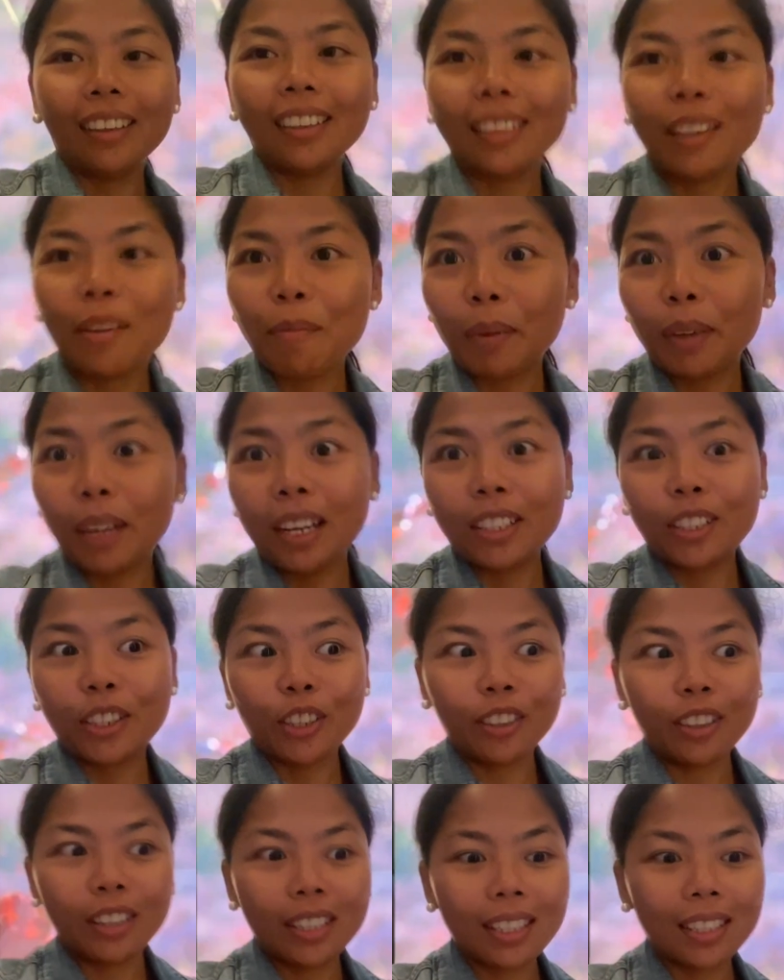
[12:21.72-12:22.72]
the
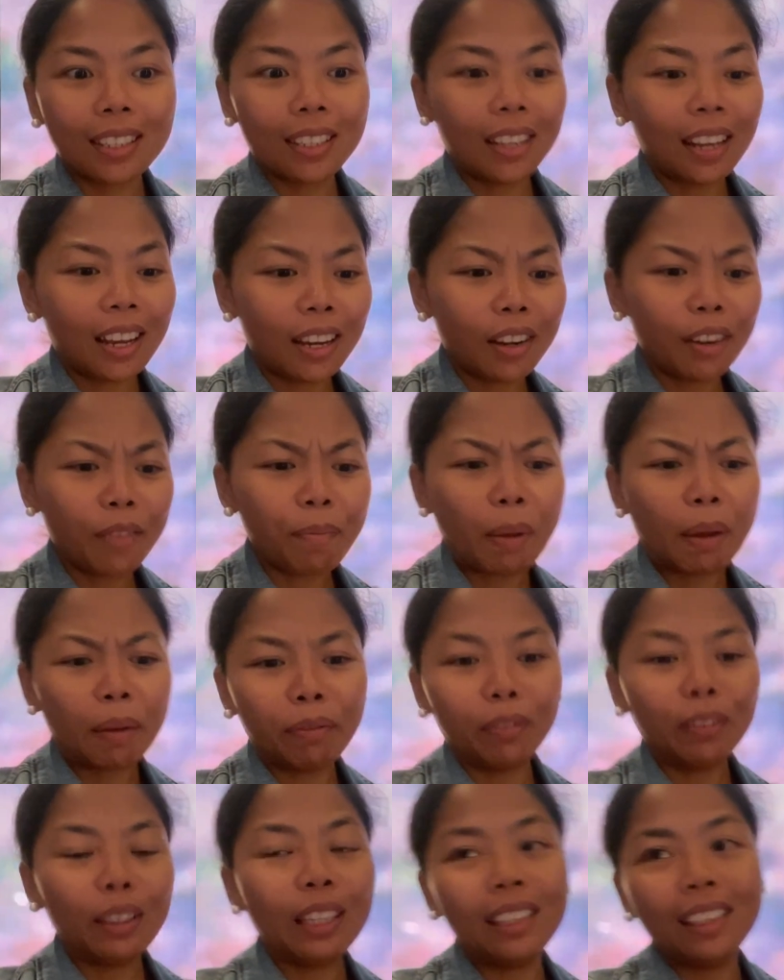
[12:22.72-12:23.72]
temperature is like
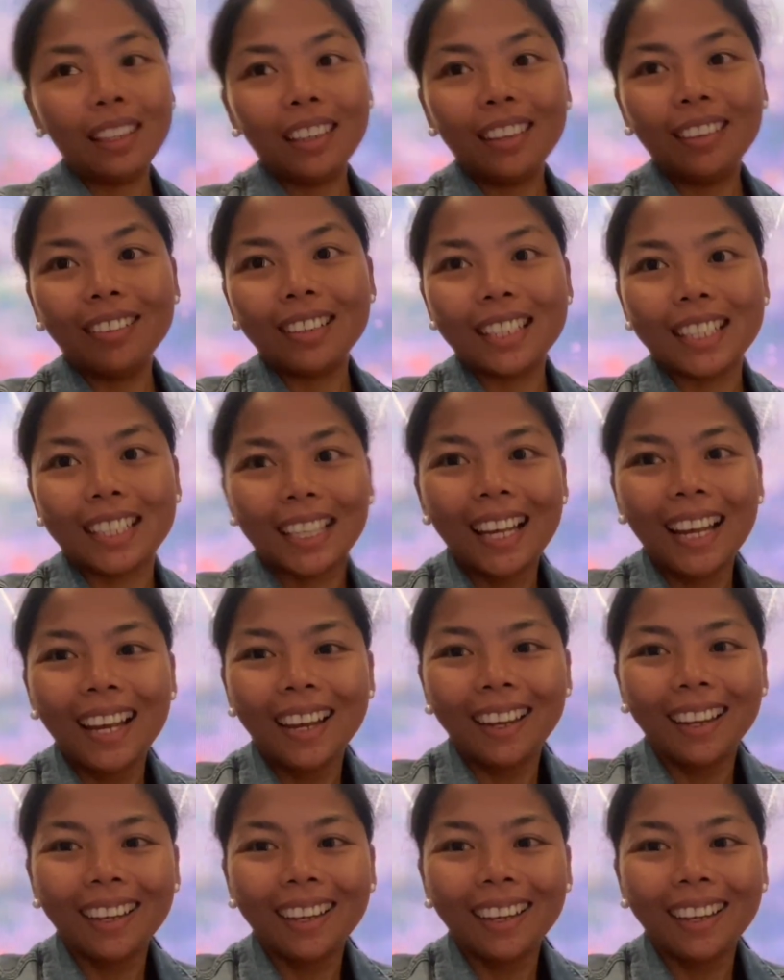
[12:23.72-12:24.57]
15 degrees.